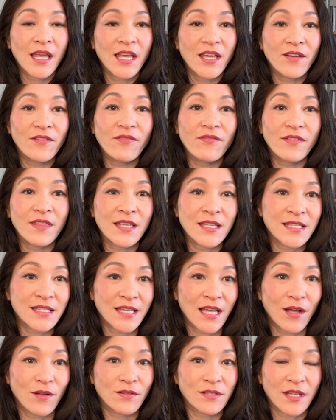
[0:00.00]
If this
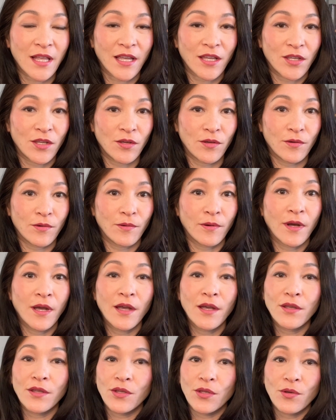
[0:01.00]
sounds like
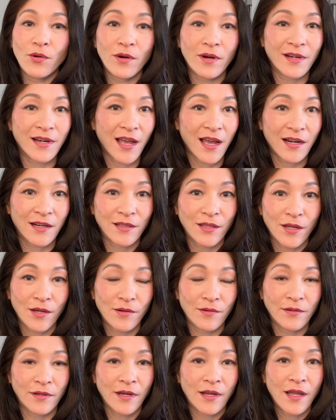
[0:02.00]
you, you're not
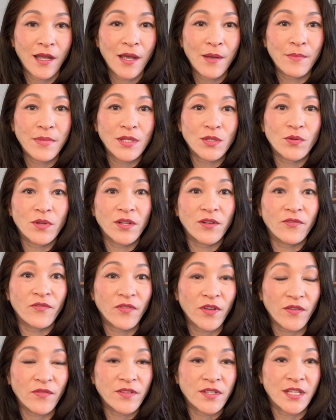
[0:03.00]
alone. Between
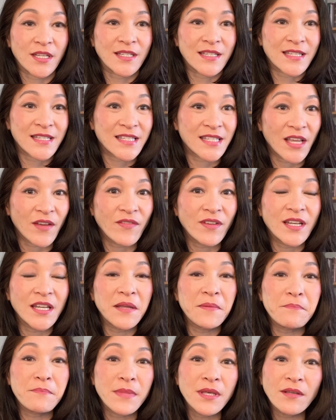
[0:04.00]
50 to
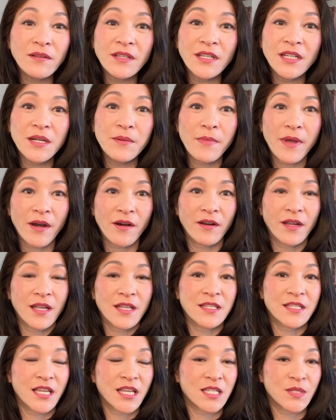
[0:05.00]
70 million
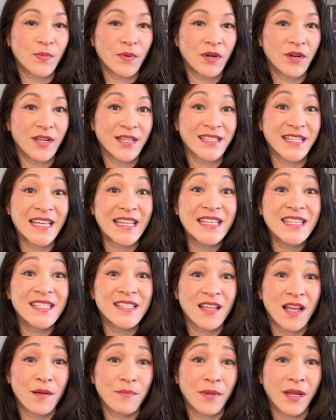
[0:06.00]
Americans experience
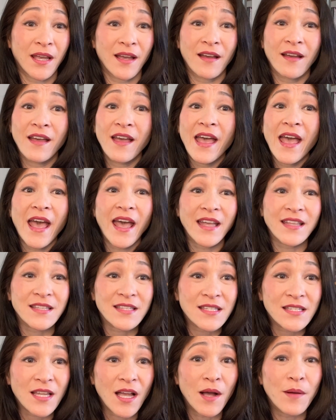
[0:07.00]
insomnia at
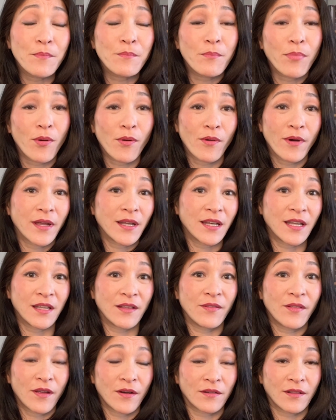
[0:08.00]
some point
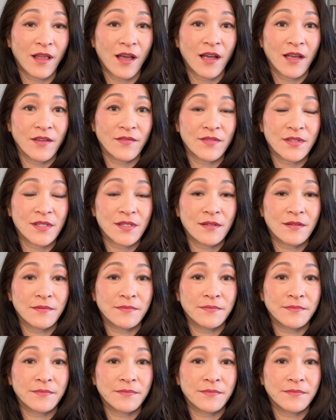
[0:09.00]
in their lives.